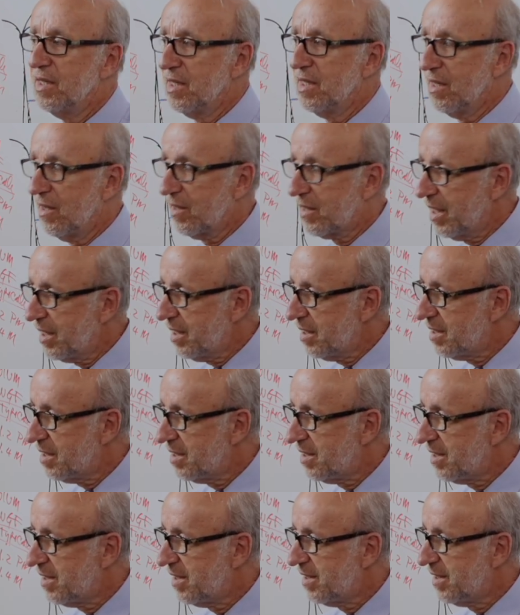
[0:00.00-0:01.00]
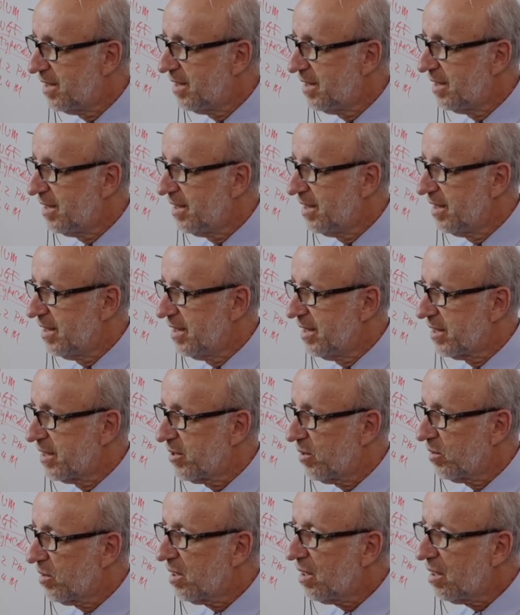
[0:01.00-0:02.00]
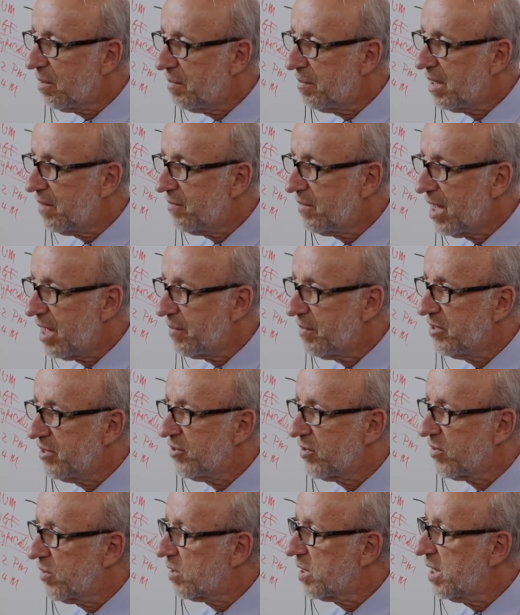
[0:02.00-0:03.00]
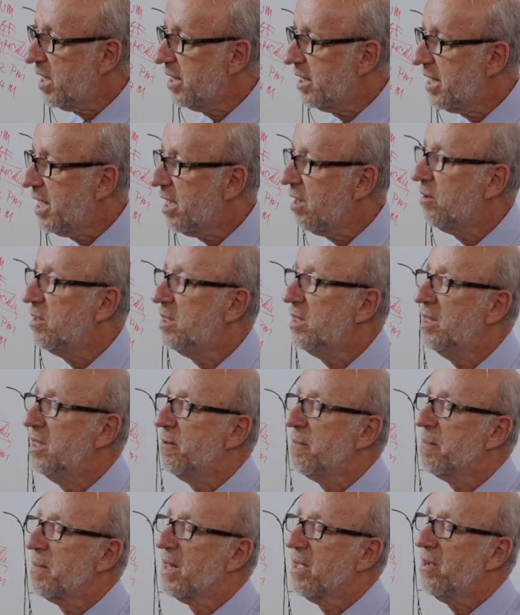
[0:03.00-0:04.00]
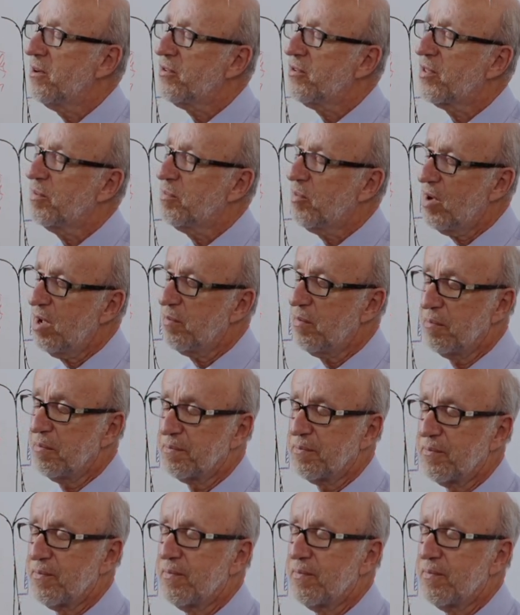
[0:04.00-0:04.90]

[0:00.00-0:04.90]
Okay, so a little bit of damage is okay. Now, here's the problem.